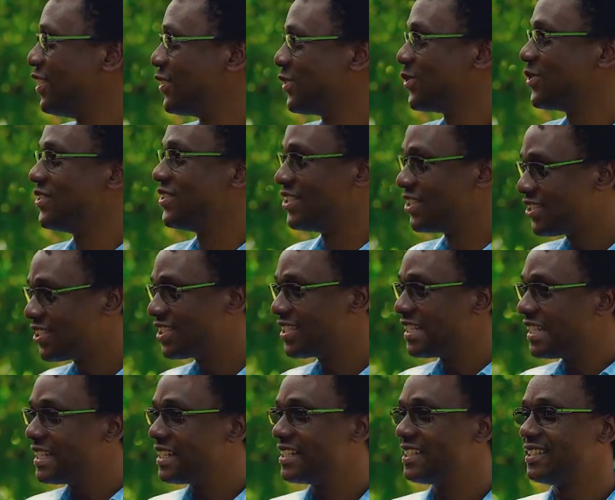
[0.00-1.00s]
to
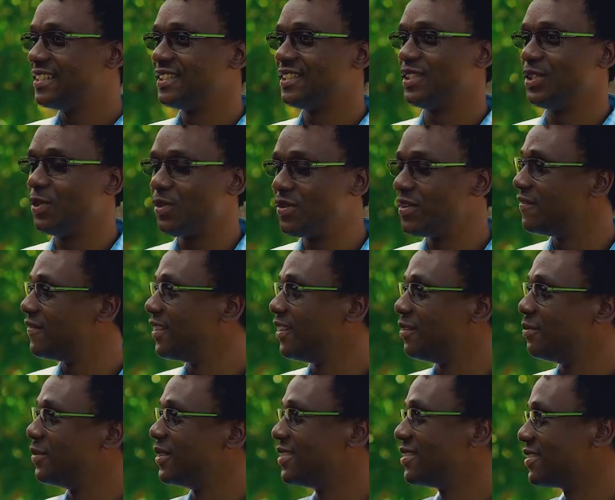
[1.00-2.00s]
digitize youth
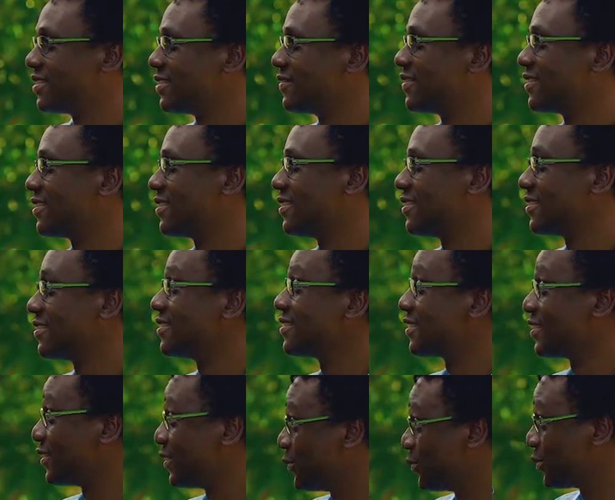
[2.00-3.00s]
development services in
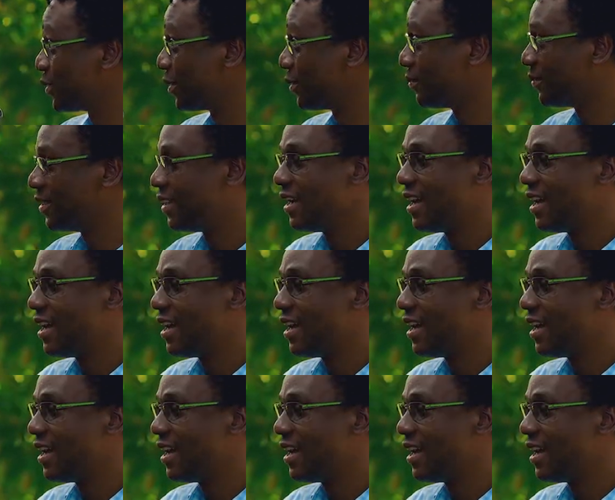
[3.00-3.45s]
St. Lucia.